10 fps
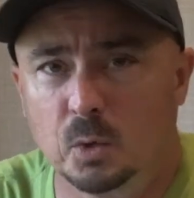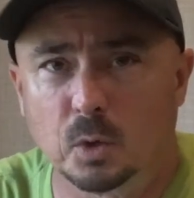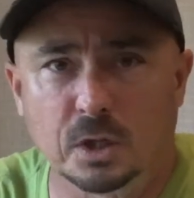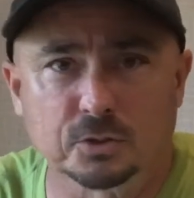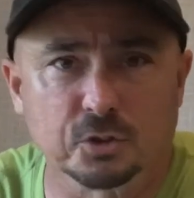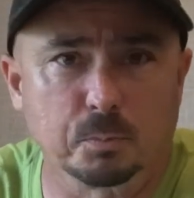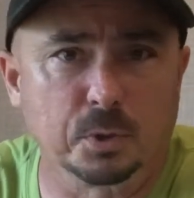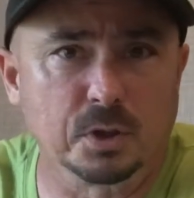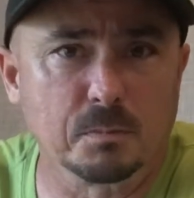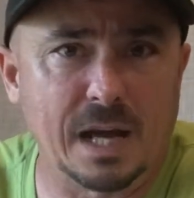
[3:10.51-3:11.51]
We also
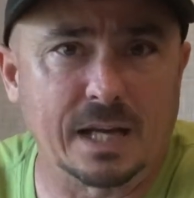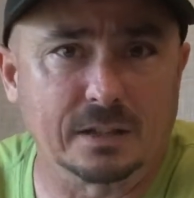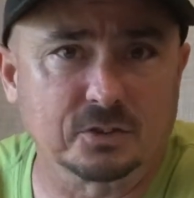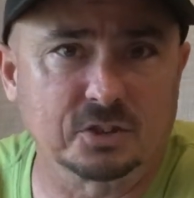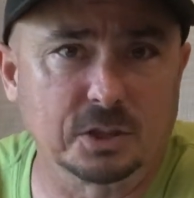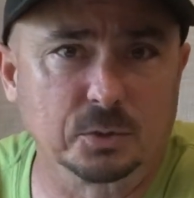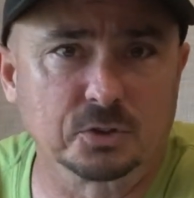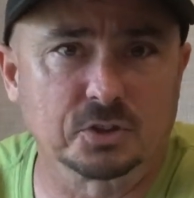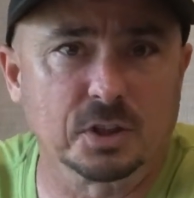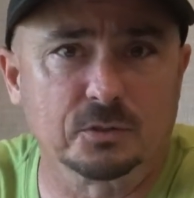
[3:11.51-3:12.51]
put them at Signal
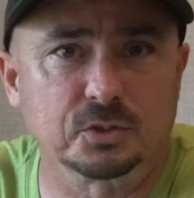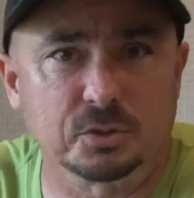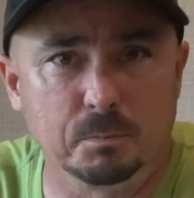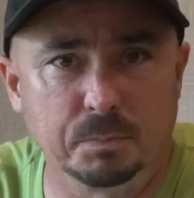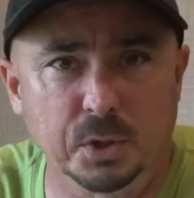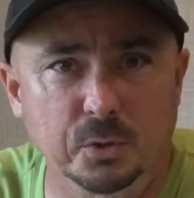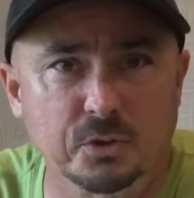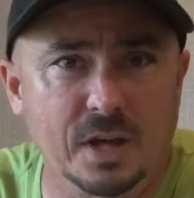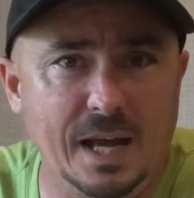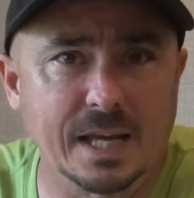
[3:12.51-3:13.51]
Stuff's booth,